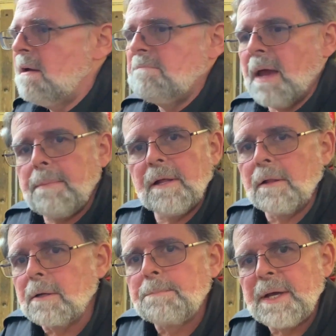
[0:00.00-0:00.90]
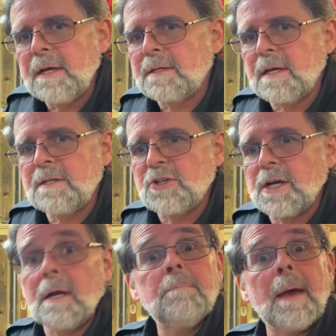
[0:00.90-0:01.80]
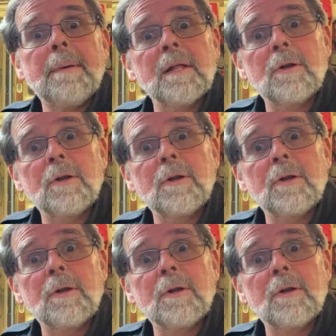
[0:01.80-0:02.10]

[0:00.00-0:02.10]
maybe a little PETG, maybe